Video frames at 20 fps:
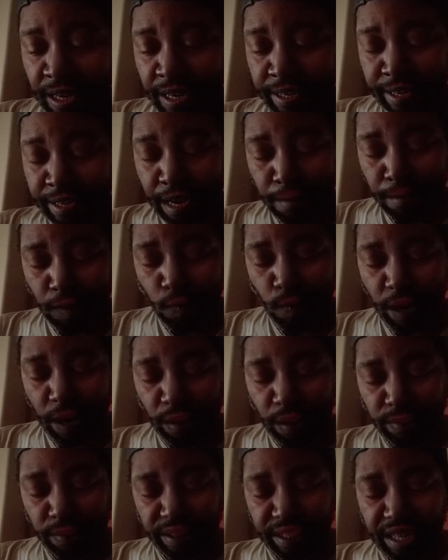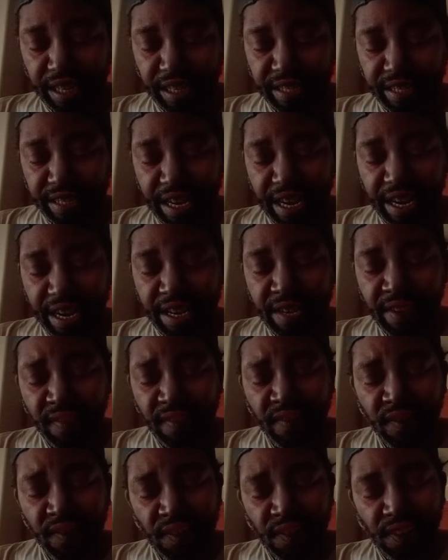WLCC
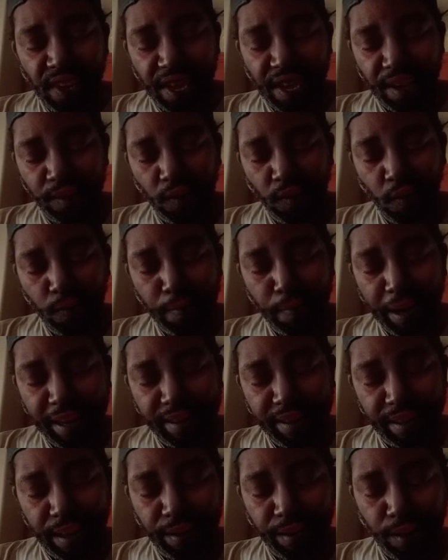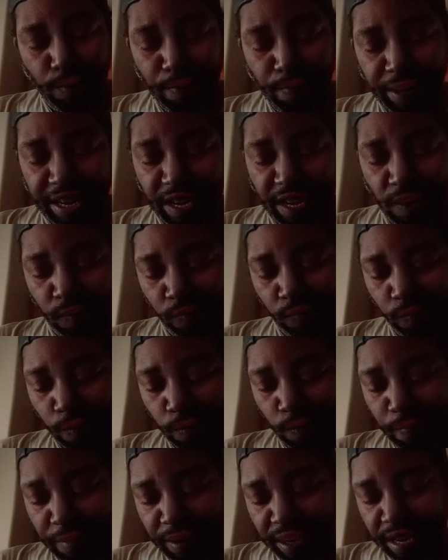is owned by Salem Media
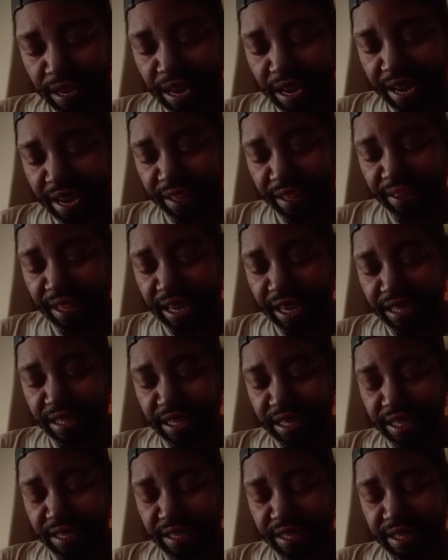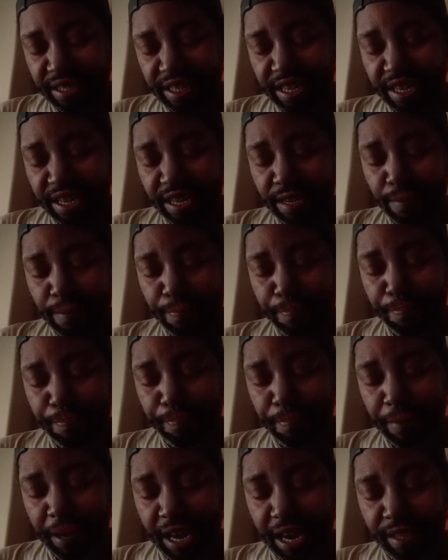Group and licensed
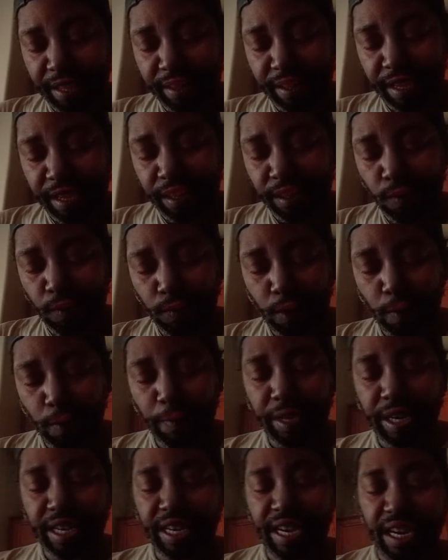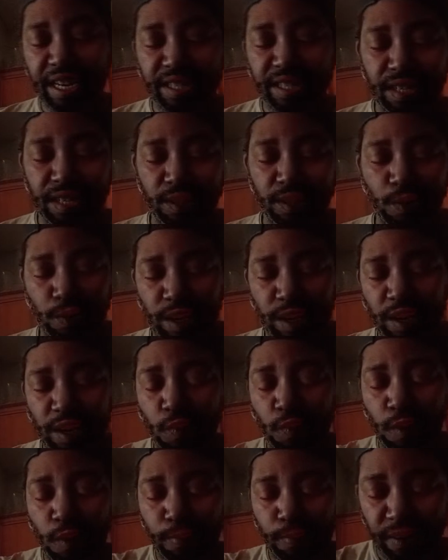by Salem Communications Holding
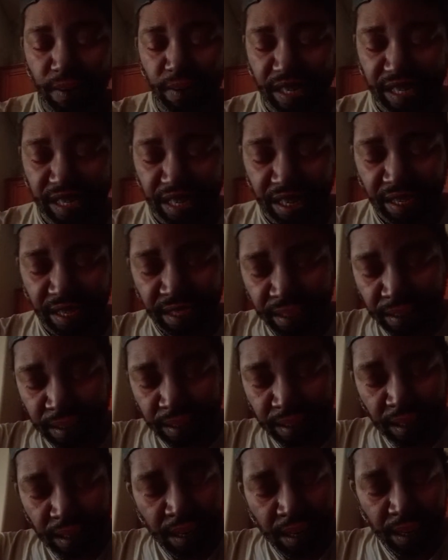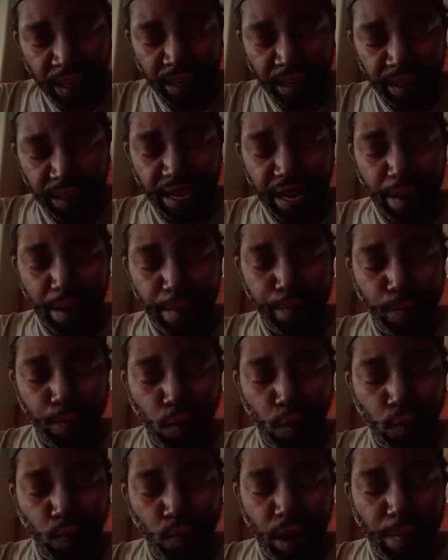Corporation. Again,
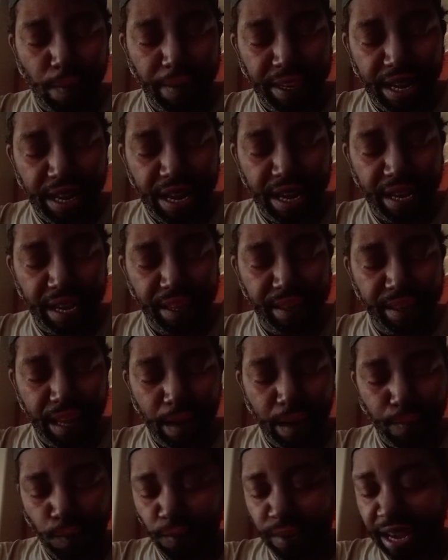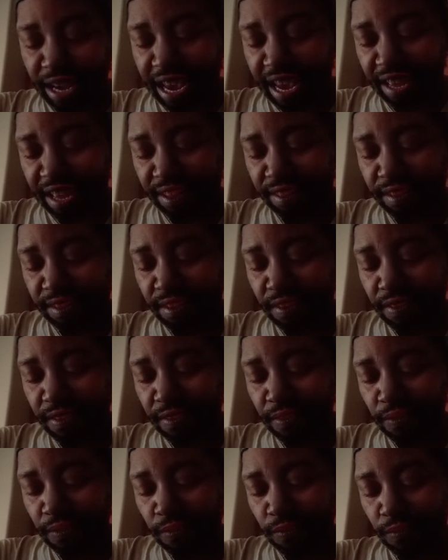programming is simulcast
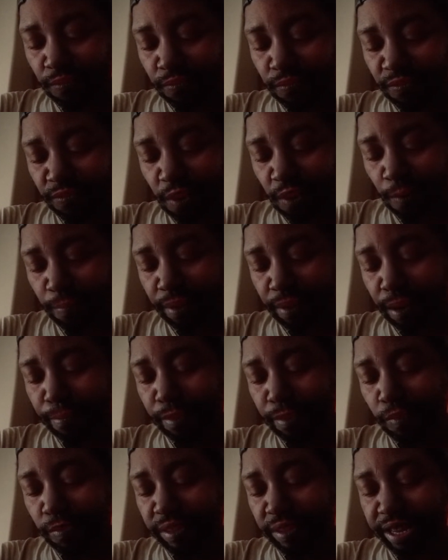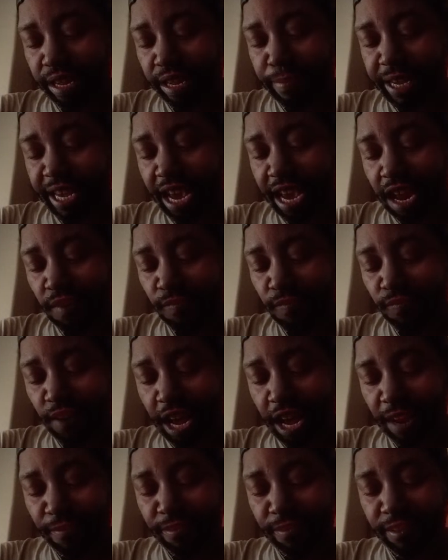from WTBN
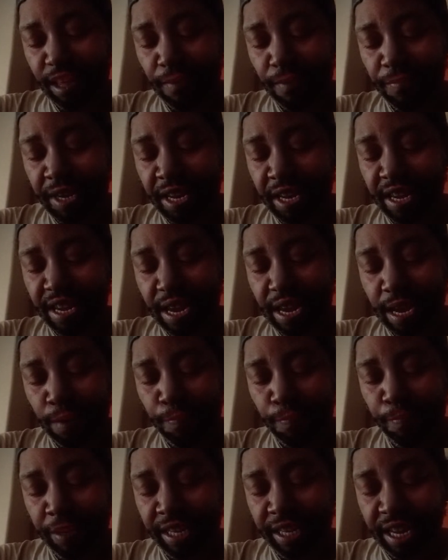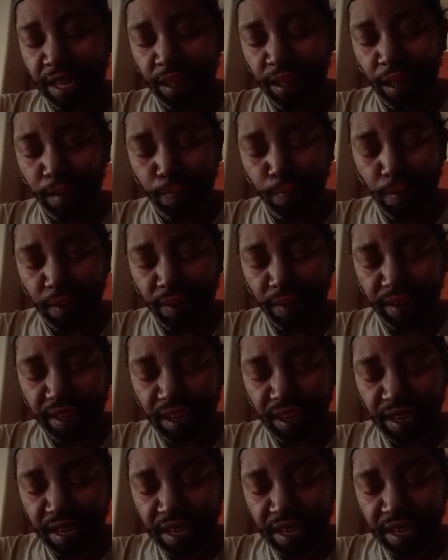570 in Pinellas Park,